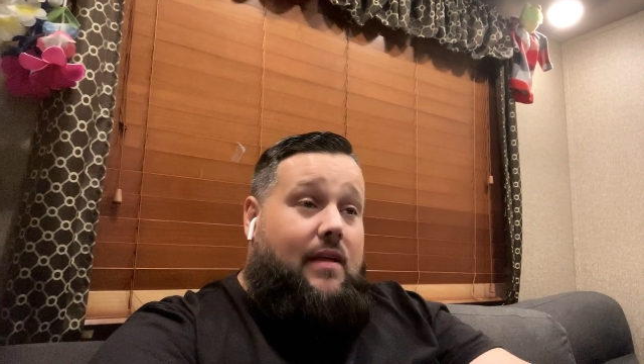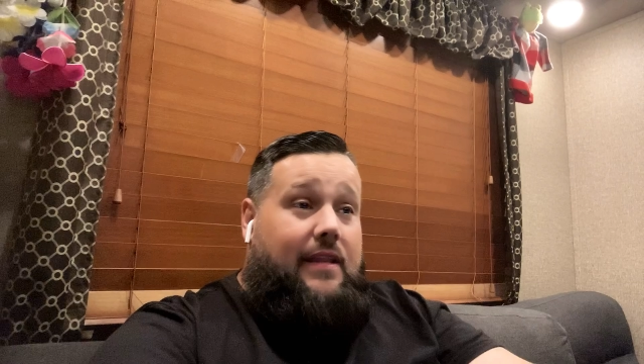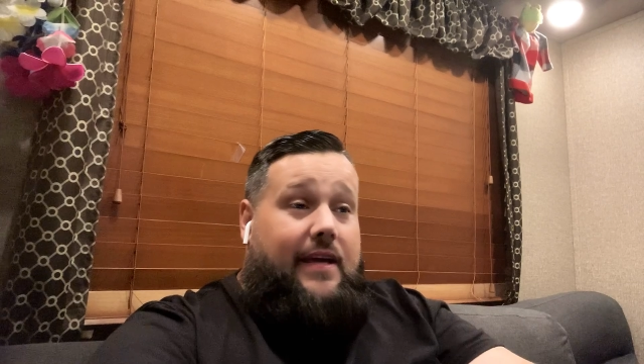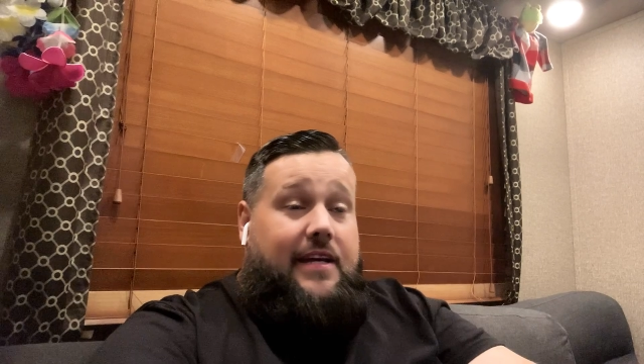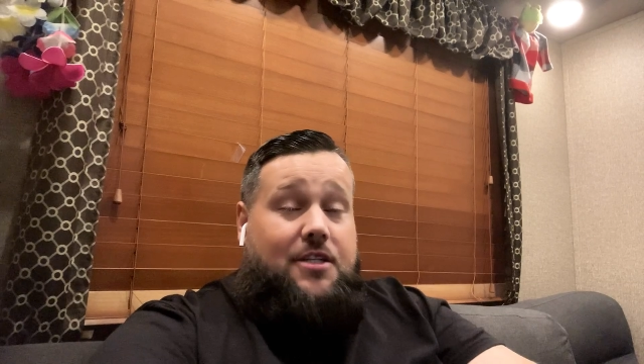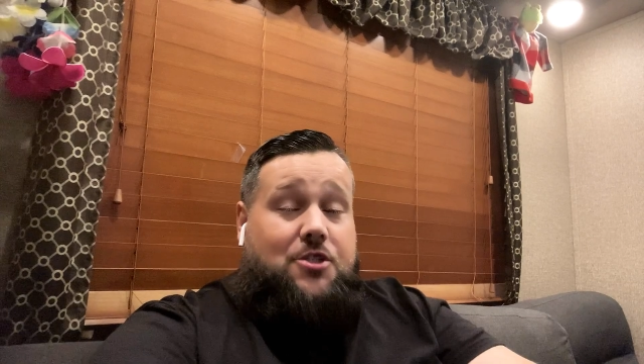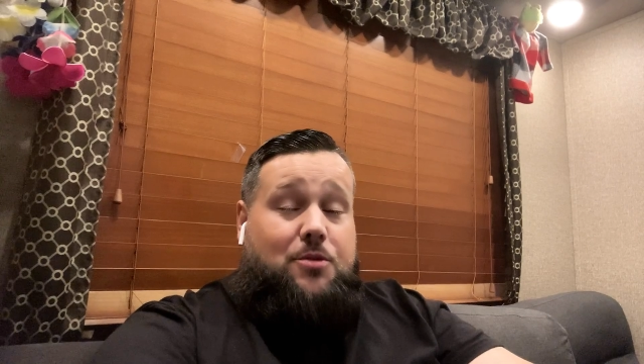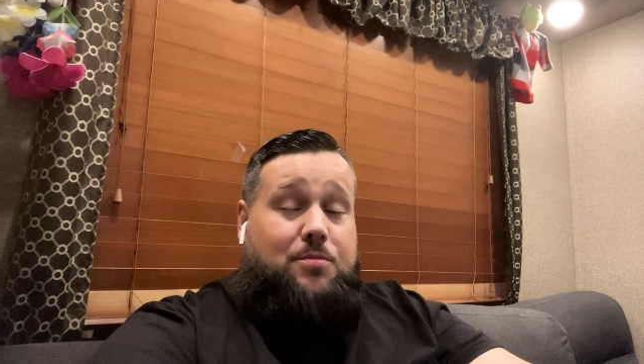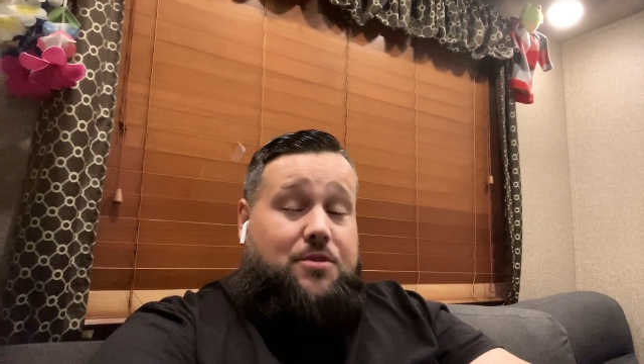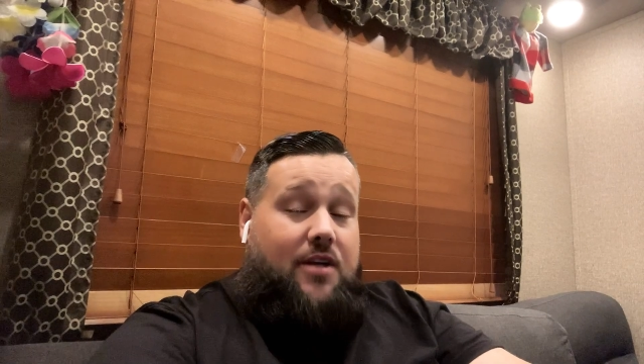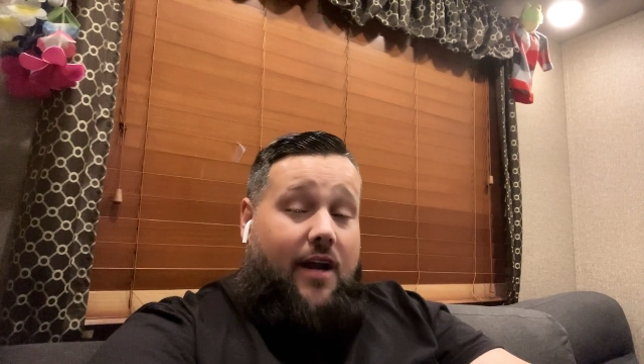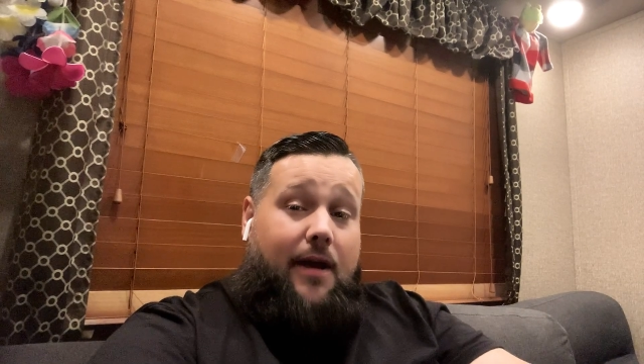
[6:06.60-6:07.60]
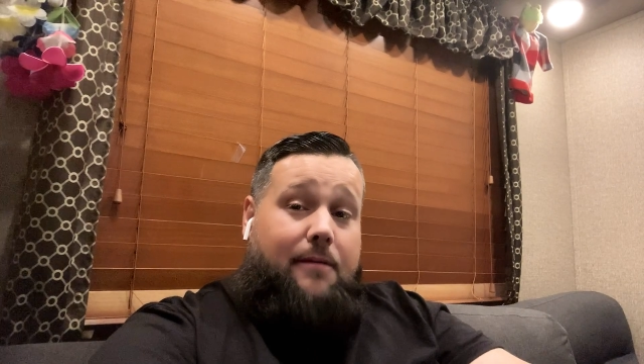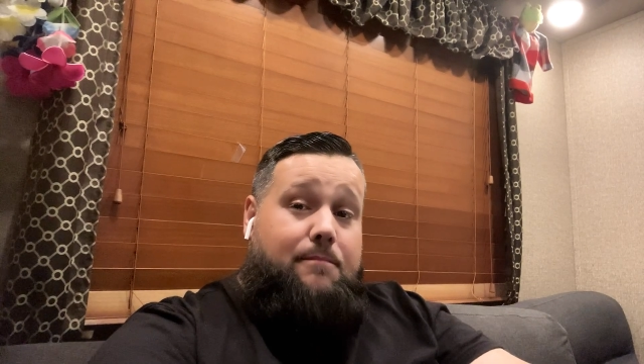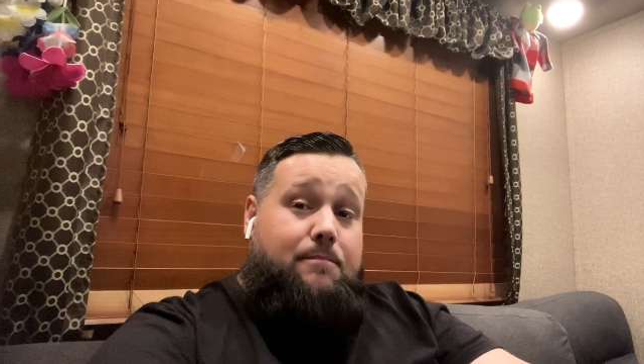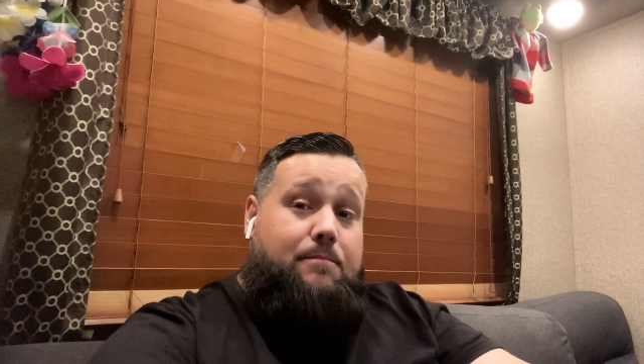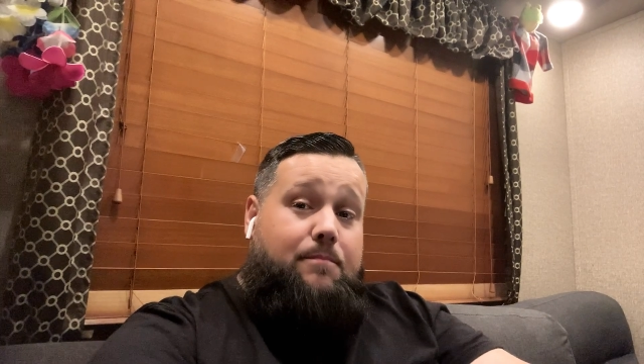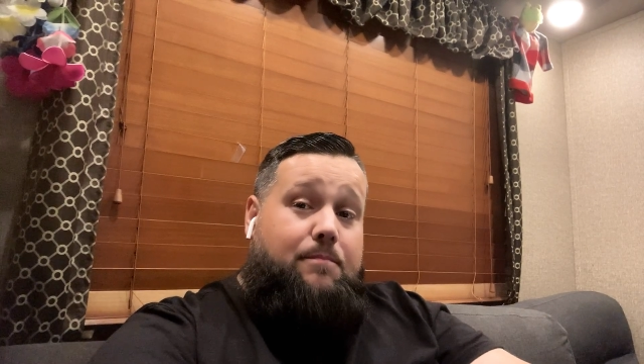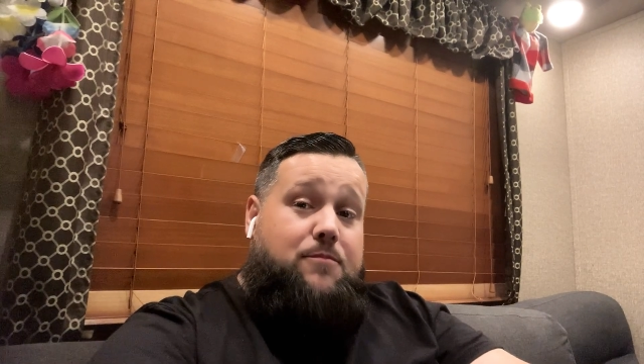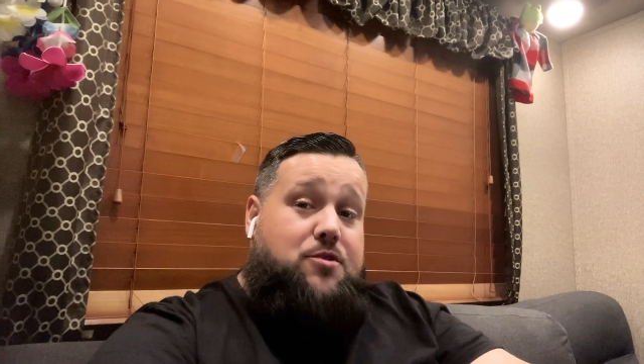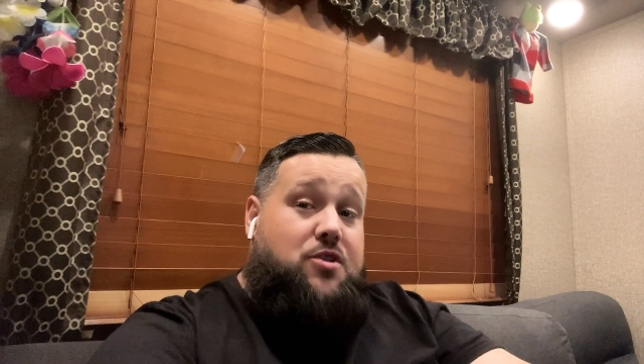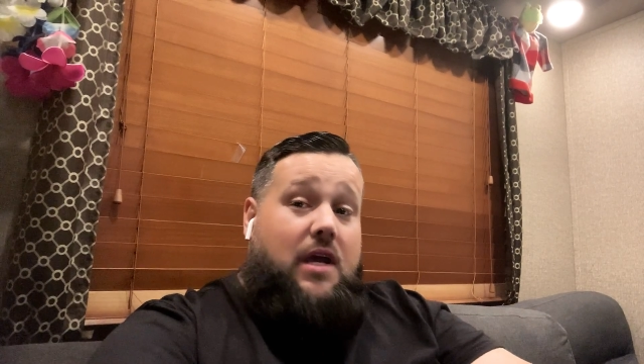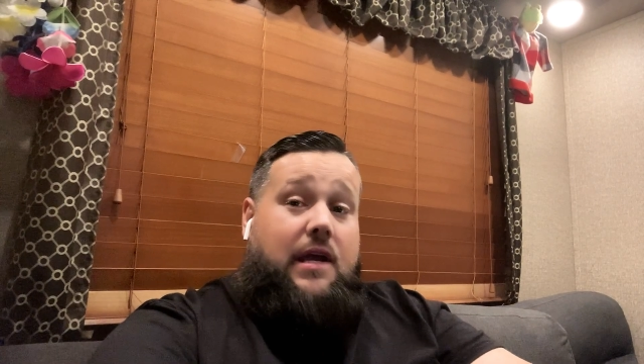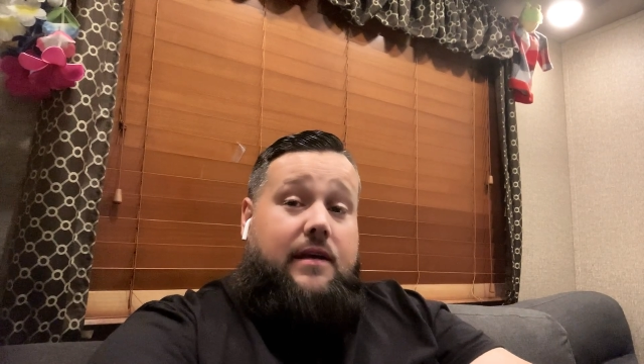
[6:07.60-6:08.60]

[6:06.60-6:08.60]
like and subscribe, share